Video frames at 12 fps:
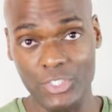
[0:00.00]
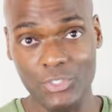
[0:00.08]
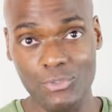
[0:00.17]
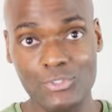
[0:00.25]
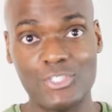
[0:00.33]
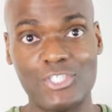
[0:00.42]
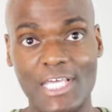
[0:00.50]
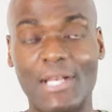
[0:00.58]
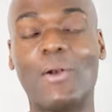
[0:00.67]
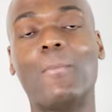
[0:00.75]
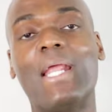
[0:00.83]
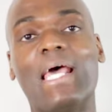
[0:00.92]
use that
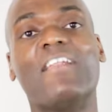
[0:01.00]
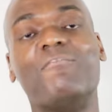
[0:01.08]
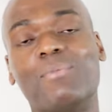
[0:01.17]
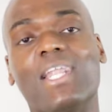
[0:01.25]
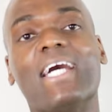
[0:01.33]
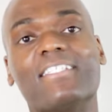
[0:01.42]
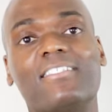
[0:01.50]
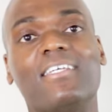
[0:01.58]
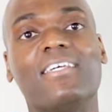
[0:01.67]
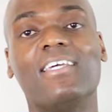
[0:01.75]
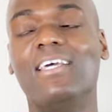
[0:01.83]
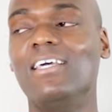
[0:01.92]
are made out of
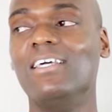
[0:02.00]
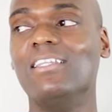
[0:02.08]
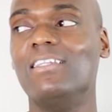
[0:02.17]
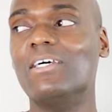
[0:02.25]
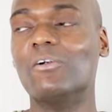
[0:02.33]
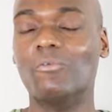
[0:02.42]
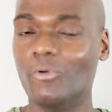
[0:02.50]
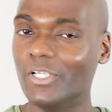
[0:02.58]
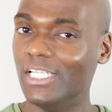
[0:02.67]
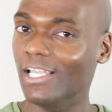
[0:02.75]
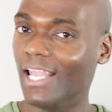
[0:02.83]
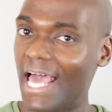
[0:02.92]
plastic, they don't
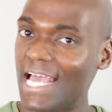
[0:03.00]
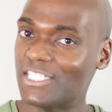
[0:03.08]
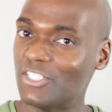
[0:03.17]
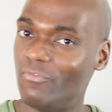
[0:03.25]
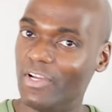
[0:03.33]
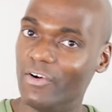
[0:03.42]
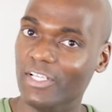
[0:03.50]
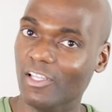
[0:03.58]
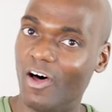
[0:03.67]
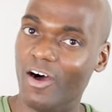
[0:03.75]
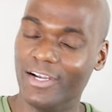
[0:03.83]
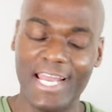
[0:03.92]
really last very
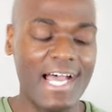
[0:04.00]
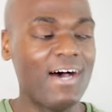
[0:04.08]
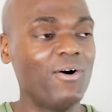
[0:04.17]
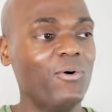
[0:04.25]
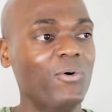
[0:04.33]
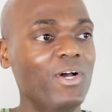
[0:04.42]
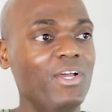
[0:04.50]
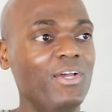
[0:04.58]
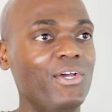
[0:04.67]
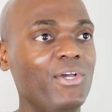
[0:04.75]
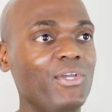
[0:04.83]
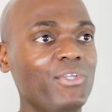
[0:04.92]
long. Now,
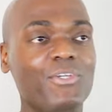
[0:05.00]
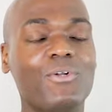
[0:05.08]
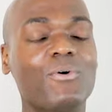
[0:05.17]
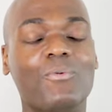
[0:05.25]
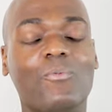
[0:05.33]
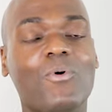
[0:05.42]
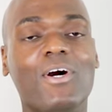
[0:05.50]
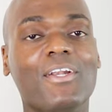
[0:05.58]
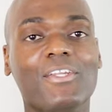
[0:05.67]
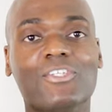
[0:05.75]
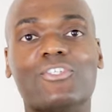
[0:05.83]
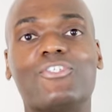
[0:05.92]
you don't
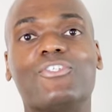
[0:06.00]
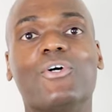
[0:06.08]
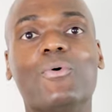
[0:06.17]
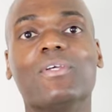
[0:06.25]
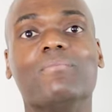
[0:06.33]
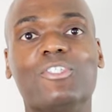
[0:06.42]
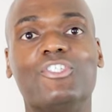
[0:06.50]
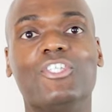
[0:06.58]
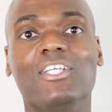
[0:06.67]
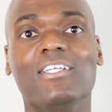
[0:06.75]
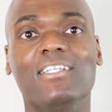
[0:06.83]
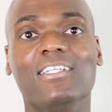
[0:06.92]
want your sewing
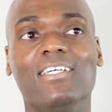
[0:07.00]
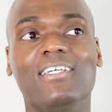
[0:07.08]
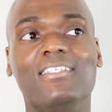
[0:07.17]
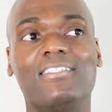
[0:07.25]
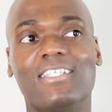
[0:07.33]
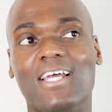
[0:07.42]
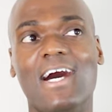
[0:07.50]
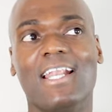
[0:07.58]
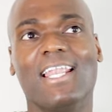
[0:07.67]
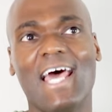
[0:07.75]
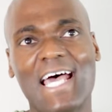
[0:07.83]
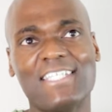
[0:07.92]
machine to
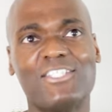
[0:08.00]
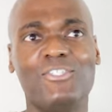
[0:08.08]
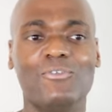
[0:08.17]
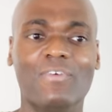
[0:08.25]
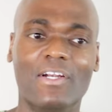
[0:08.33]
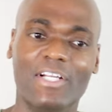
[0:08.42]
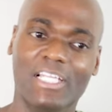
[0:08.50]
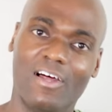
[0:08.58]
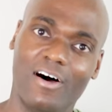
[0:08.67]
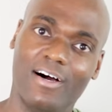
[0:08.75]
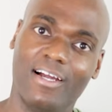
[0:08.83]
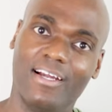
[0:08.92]
not last you very
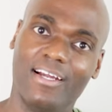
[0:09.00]
long.